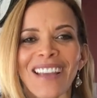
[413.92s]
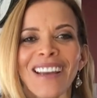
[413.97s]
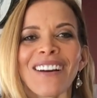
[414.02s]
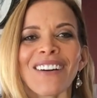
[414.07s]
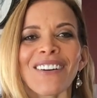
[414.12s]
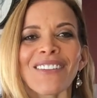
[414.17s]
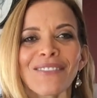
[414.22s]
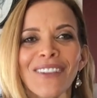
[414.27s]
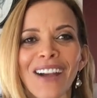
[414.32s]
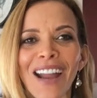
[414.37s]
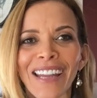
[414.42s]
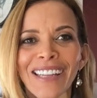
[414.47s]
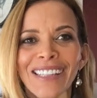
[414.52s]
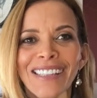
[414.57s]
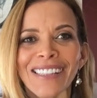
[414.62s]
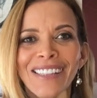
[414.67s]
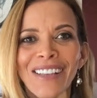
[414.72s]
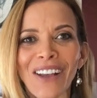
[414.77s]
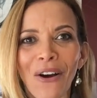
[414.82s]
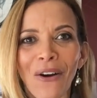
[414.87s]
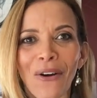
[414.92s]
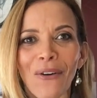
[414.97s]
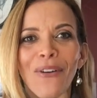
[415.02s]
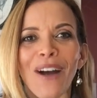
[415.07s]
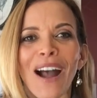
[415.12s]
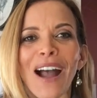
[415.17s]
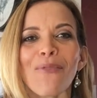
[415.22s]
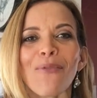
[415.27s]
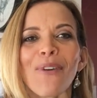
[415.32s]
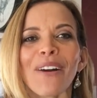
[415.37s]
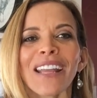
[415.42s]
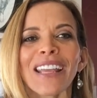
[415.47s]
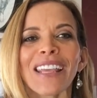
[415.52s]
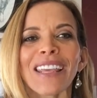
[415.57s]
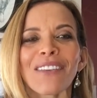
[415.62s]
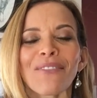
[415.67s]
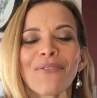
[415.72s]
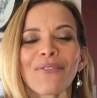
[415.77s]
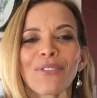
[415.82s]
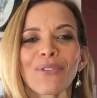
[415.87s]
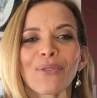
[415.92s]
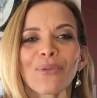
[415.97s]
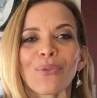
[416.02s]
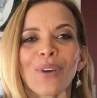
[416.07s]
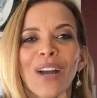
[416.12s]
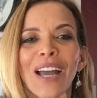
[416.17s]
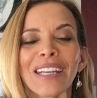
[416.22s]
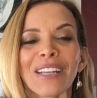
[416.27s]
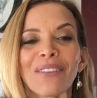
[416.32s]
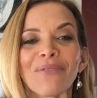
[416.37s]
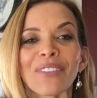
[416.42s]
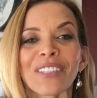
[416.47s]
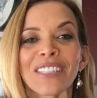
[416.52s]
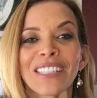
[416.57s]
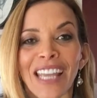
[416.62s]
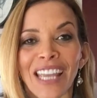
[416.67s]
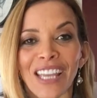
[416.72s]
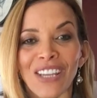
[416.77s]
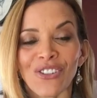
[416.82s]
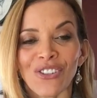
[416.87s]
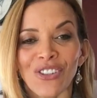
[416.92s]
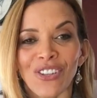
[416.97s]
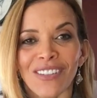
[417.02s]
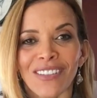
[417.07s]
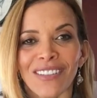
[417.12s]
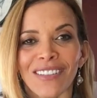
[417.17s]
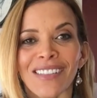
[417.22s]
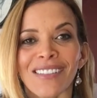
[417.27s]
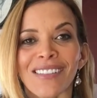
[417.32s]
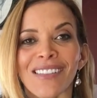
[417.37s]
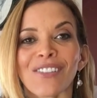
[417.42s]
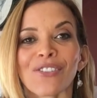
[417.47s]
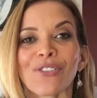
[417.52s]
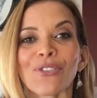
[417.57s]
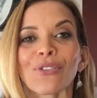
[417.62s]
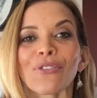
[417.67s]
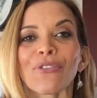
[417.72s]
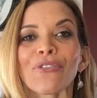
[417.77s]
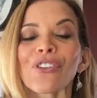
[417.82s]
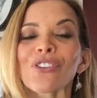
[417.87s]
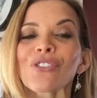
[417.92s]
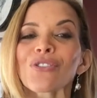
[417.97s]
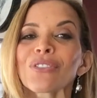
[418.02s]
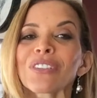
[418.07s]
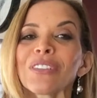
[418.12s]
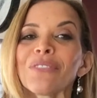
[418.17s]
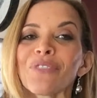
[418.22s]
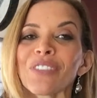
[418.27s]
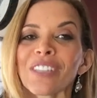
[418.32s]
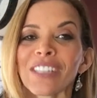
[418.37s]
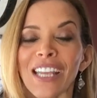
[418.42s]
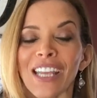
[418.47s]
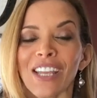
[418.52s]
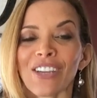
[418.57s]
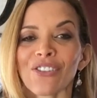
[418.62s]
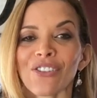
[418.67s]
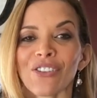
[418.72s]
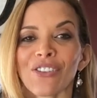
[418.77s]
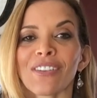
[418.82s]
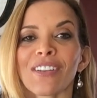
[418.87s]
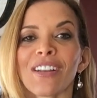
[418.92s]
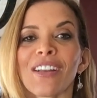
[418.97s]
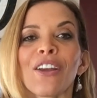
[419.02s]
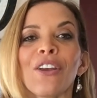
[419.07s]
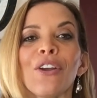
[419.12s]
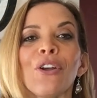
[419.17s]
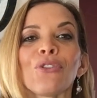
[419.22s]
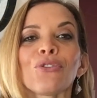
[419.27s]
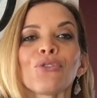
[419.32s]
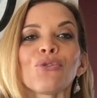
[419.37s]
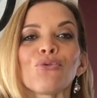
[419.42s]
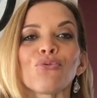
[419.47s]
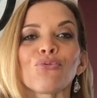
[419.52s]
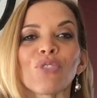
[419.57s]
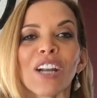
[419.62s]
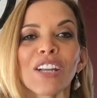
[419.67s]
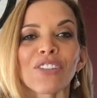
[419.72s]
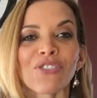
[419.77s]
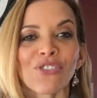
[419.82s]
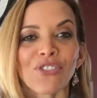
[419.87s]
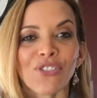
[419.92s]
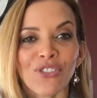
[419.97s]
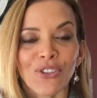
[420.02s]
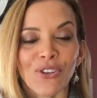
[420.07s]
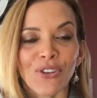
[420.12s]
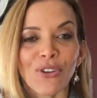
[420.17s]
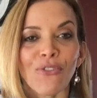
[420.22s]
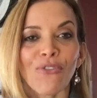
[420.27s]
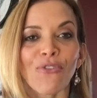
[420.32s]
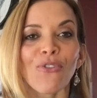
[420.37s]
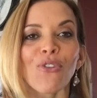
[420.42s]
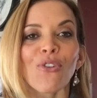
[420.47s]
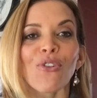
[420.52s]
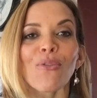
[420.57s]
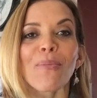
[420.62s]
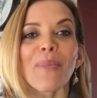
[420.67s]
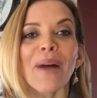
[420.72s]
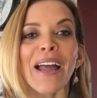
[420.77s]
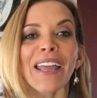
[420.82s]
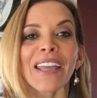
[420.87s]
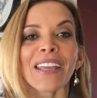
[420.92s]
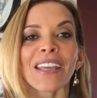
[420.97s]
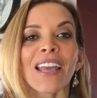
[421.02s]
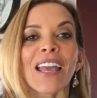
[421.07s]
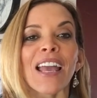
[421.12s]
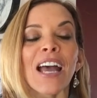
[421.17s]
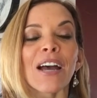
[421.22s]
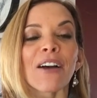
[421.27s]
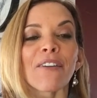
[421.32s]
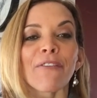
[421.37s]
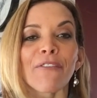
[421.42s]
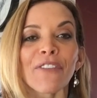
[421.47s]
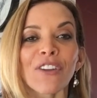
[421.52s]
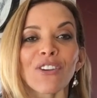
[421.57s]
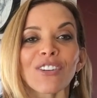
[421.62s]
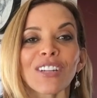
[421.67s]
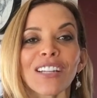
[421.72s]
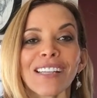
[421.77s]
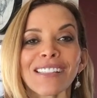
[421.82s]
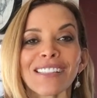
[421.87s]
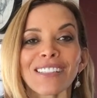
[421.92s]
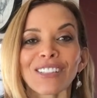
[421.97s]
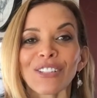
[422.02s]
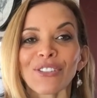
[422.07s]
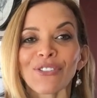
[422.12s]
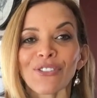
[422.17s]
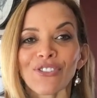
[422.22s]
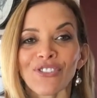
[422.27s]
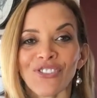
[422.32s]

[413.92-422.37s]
All right, so I want to give you an invitation. This is your official invitation to register for my Fearless Leaders